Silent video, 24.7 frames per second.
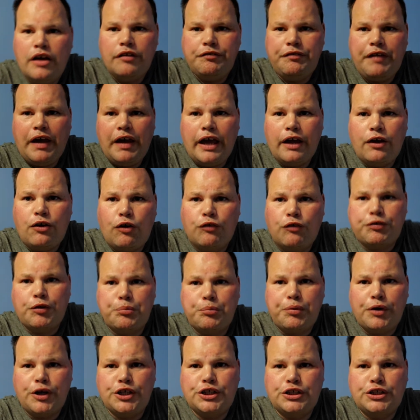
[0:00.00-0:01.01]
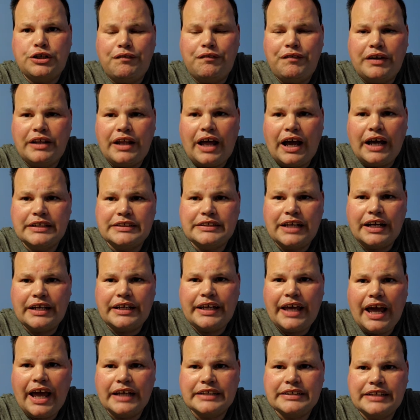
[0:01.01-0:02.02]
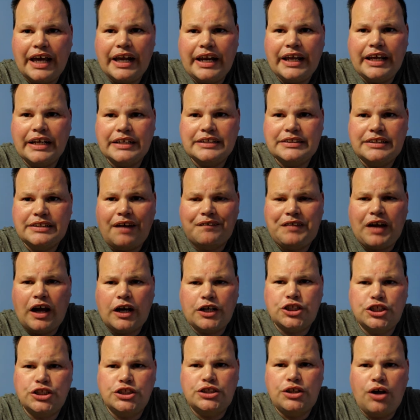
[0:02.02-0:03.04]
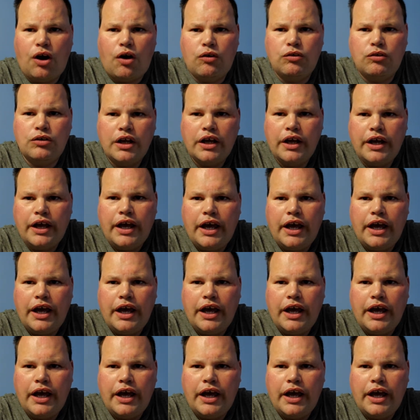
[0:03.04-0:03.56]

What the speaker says: Vancouver British Columbia lies on the Cascadia Subduction Zone.